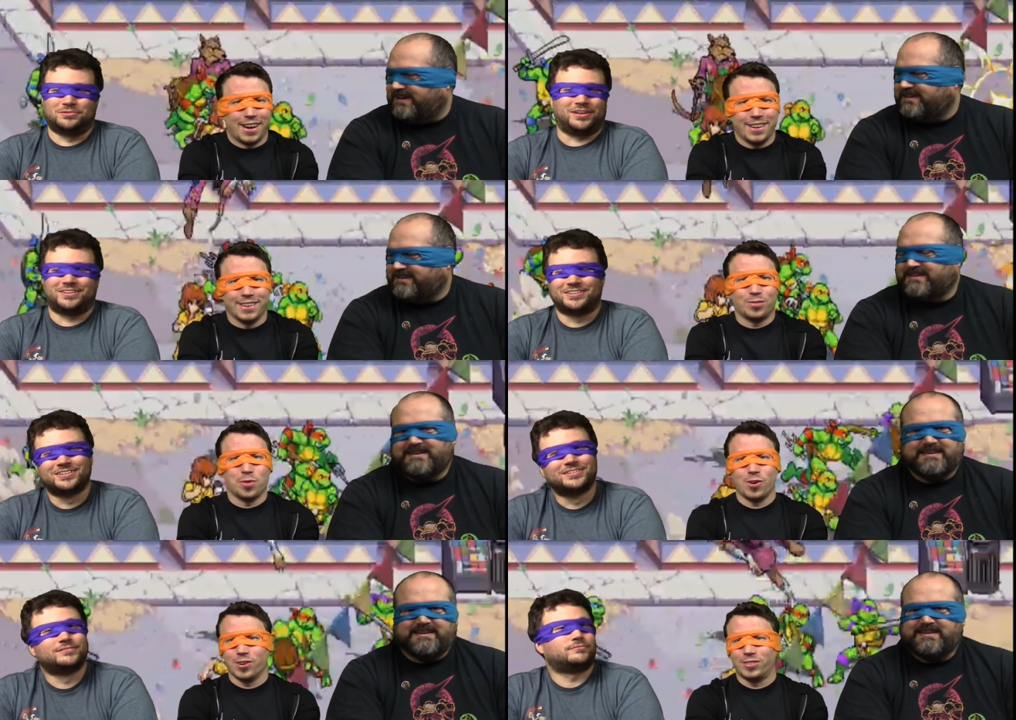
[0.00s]
Speaker 1: yeah, Donnie
Speaker 2: gets
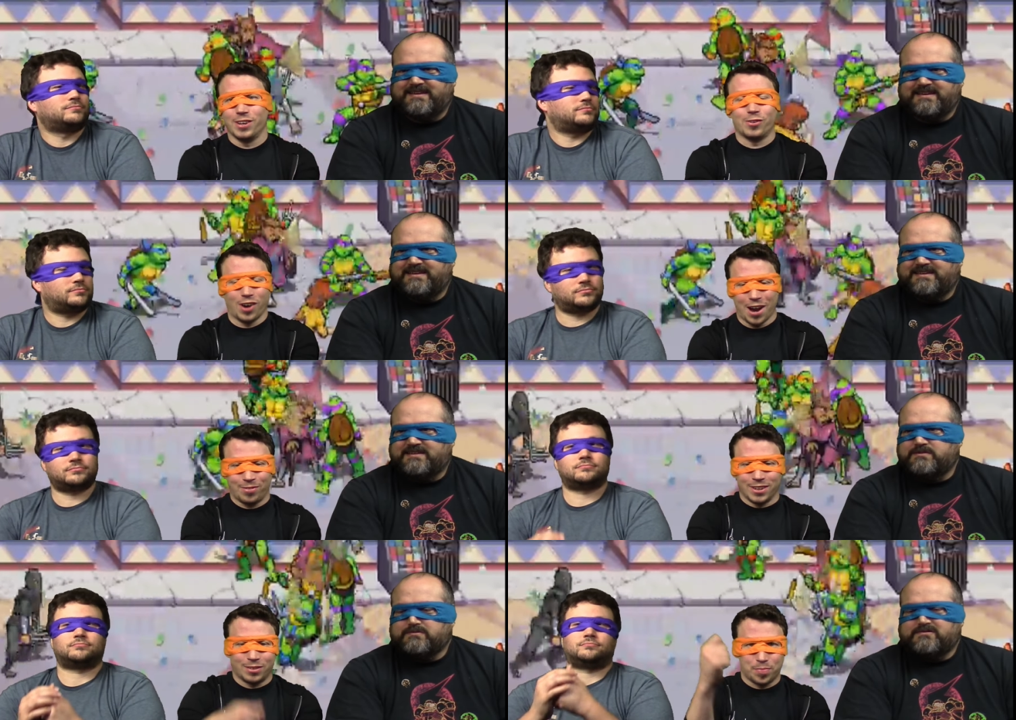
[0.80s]
pogo stick.
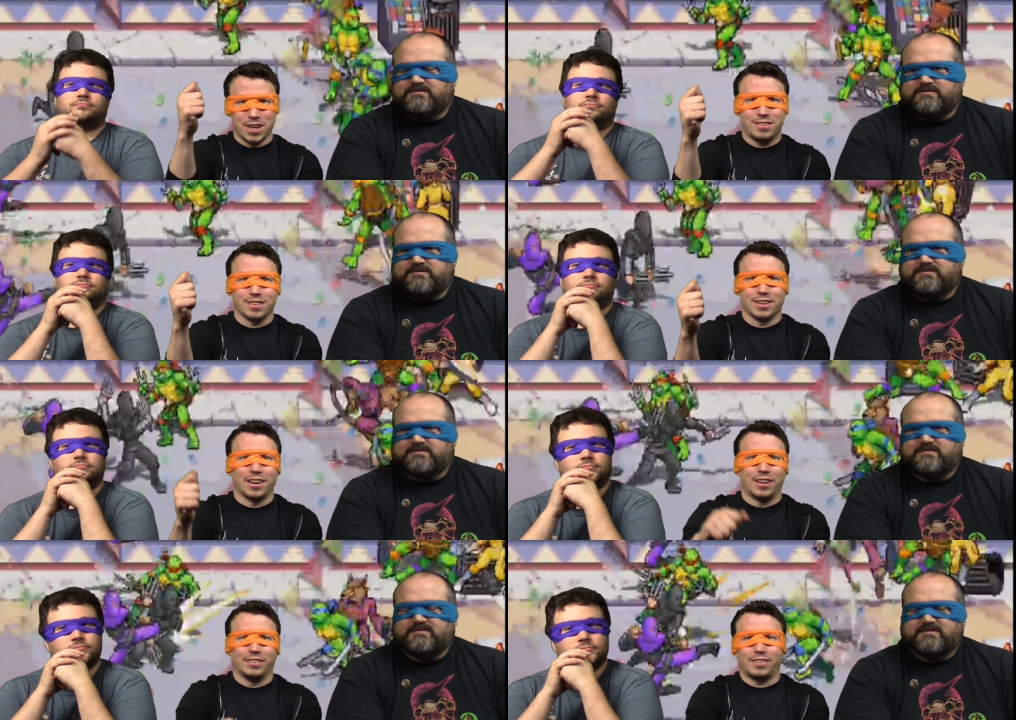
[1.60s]
Raph gets
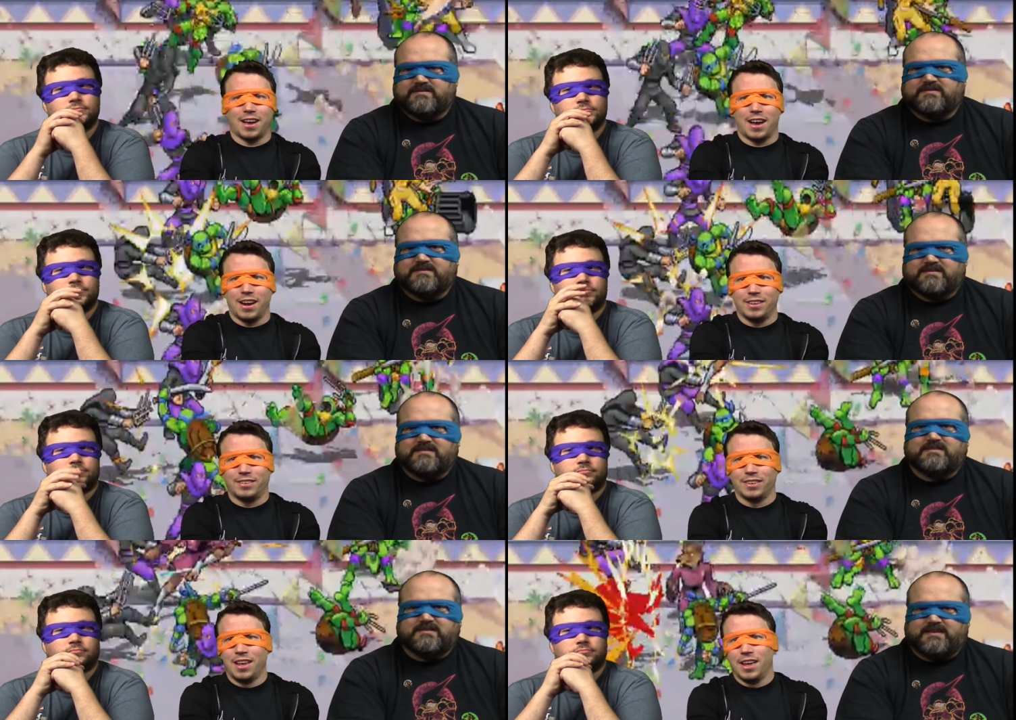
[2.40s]
pizza on his
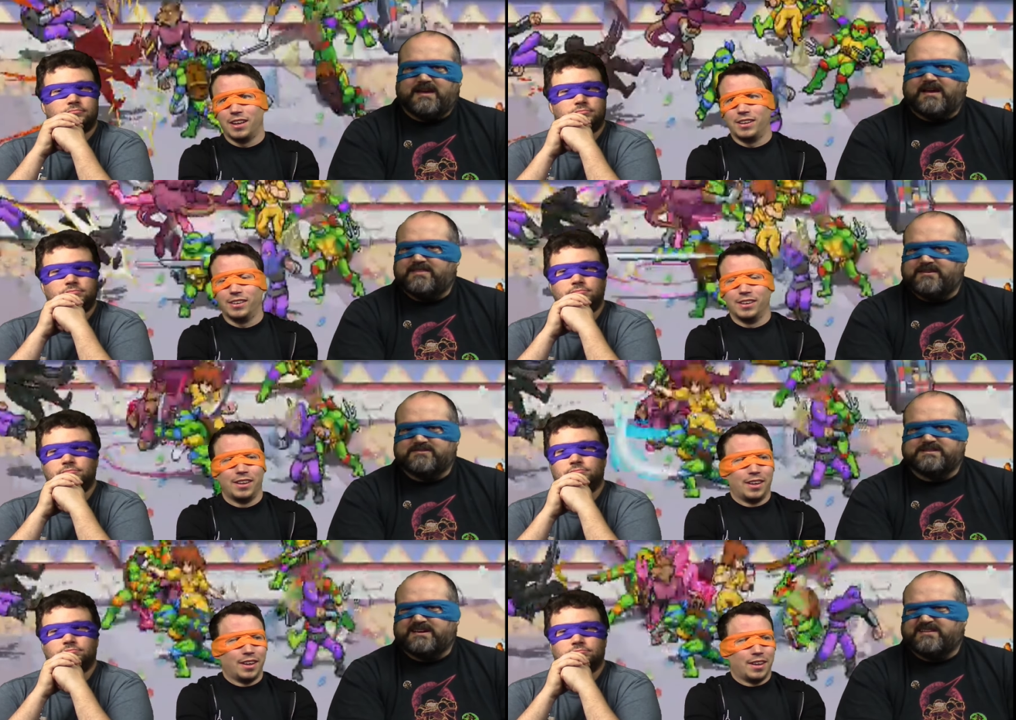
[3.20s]
size.
Speaker 1: Yeah, and
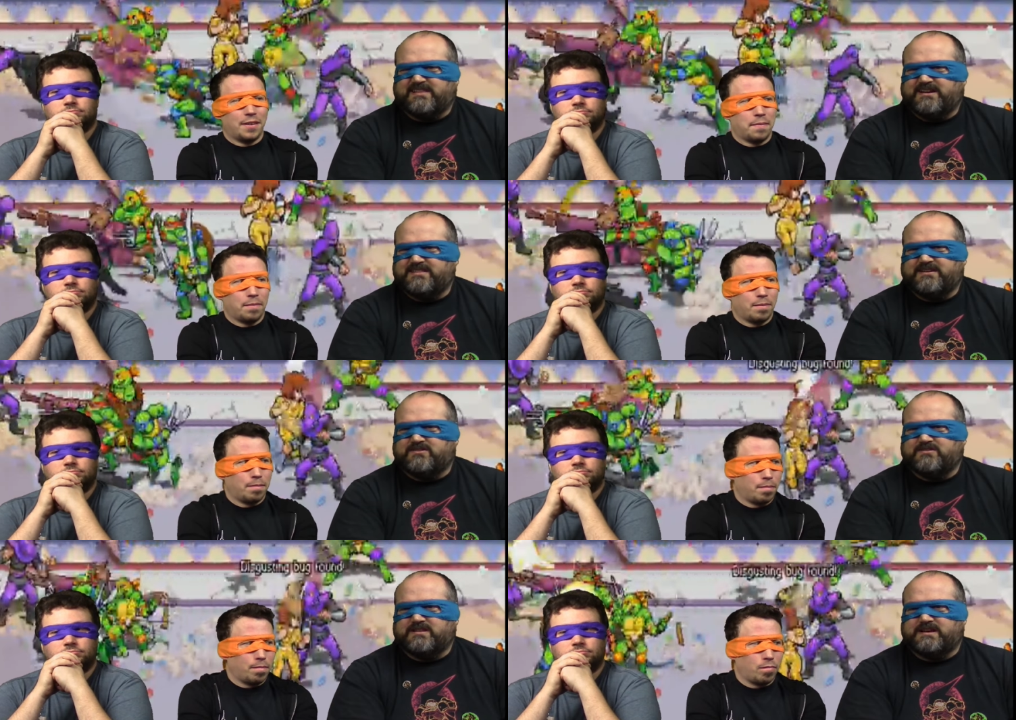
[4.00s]
there's like a lot of
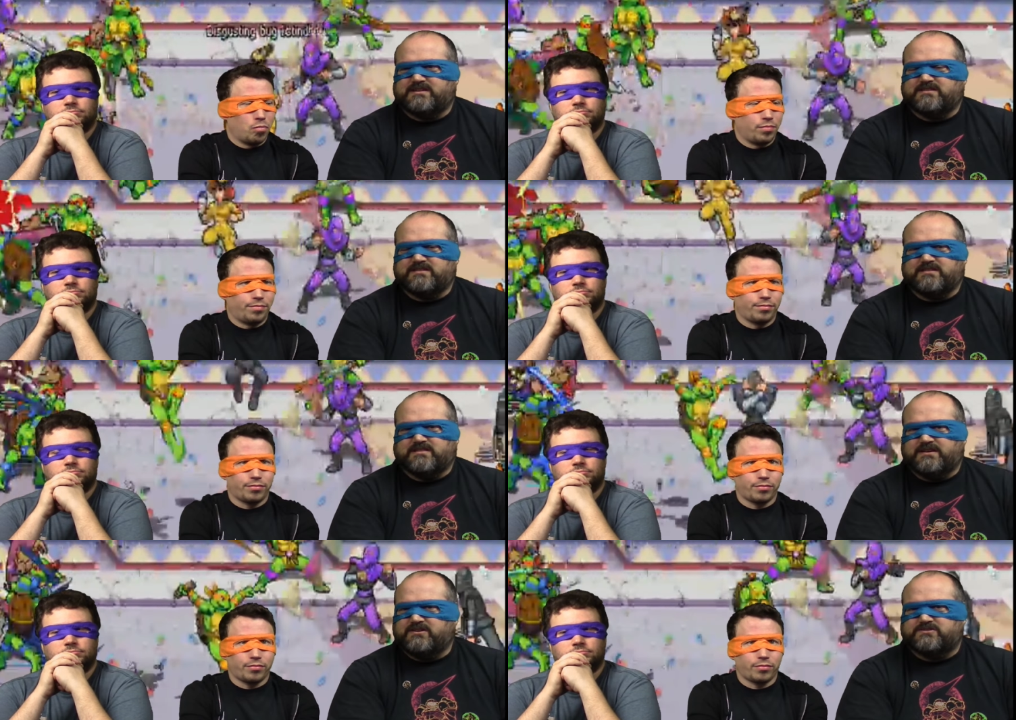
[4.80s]
little like
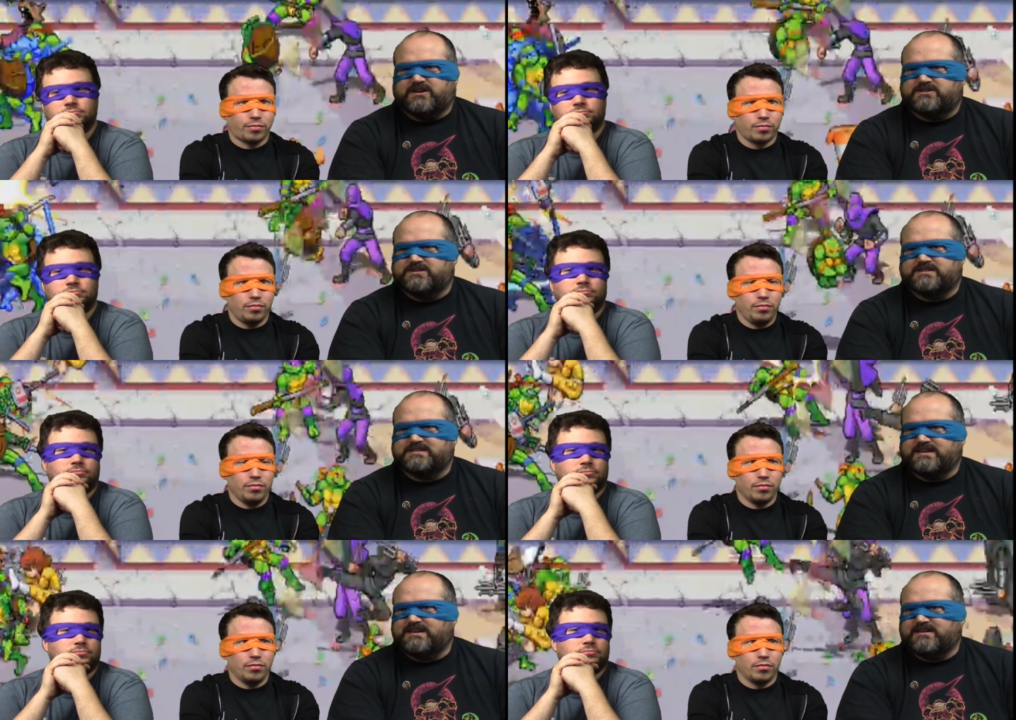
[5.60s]
little
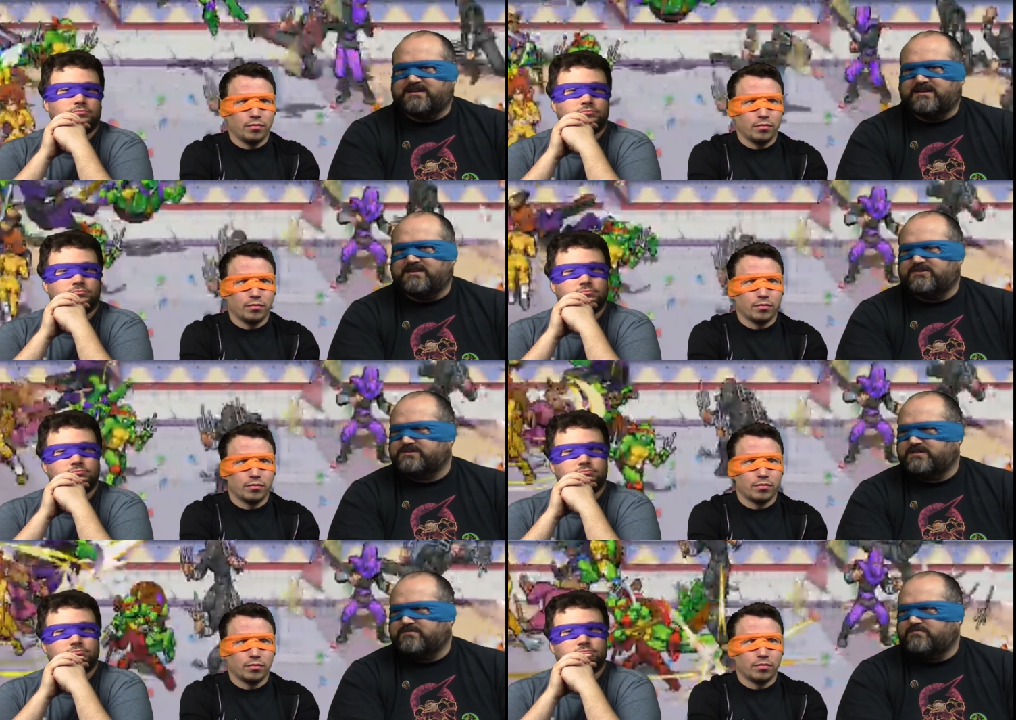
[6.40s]
touches. Like uh,
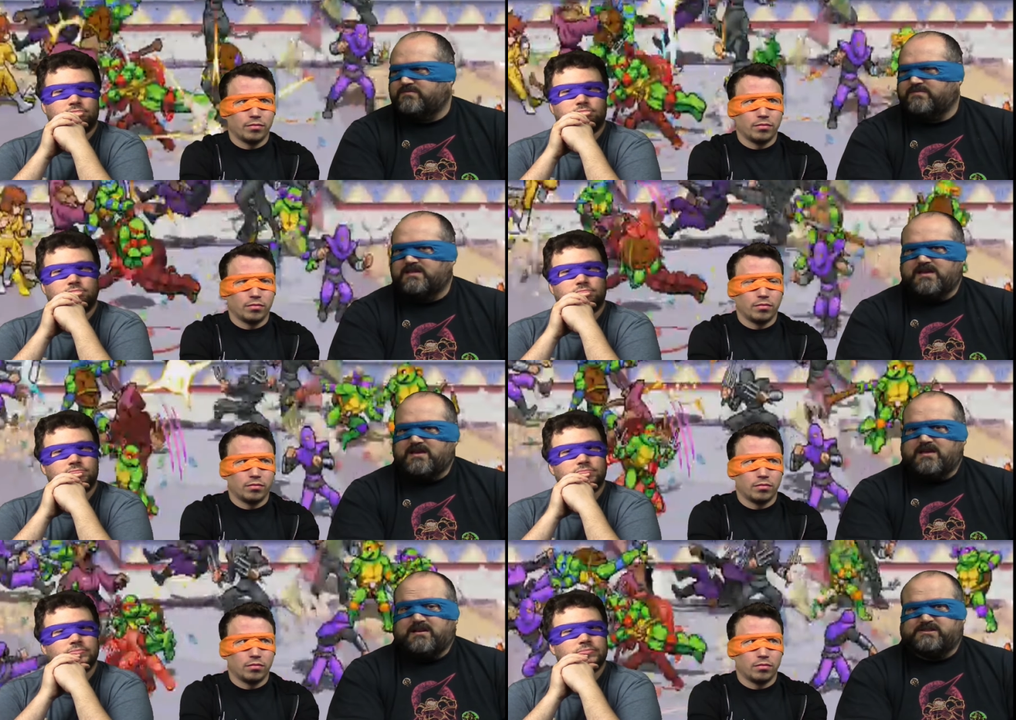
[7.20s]
there's a
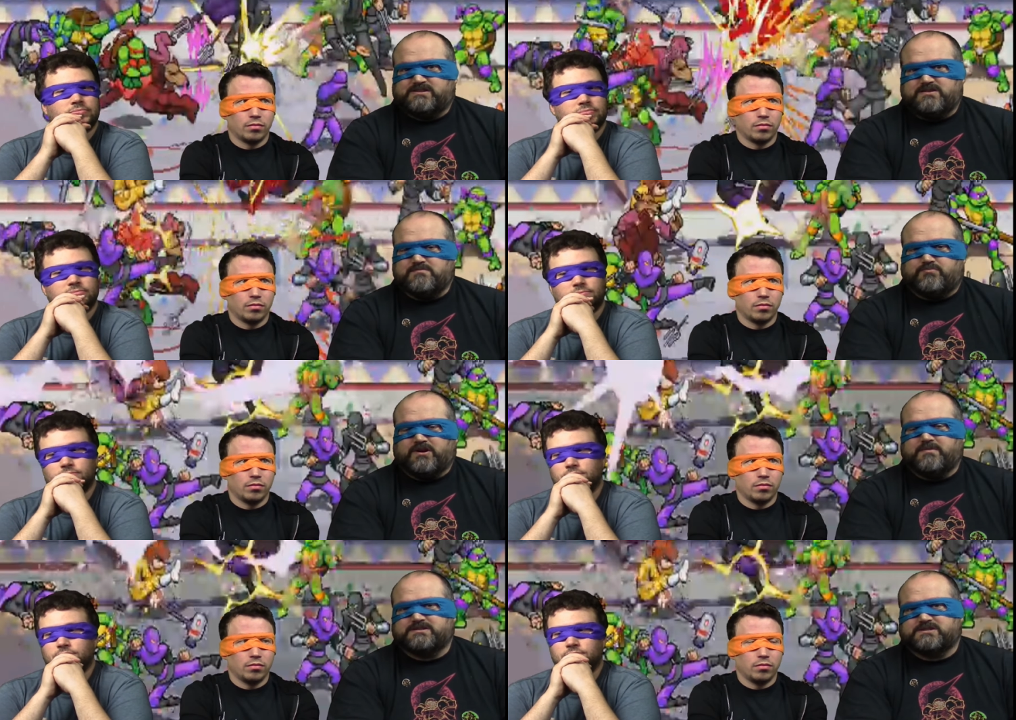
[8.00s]

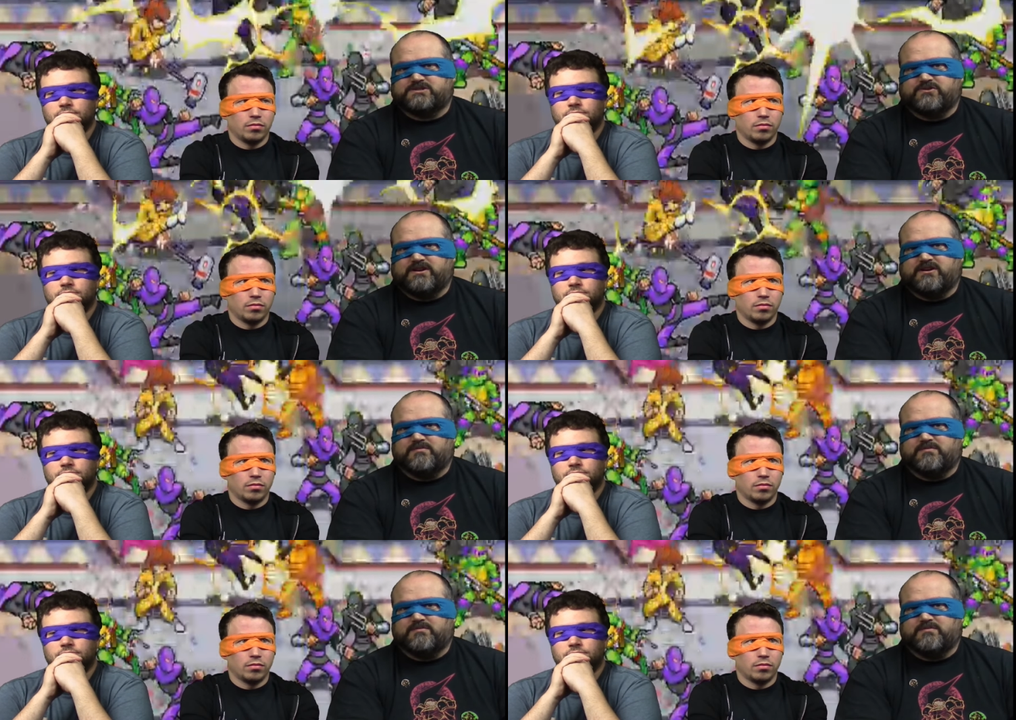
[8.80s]
pretty much a straight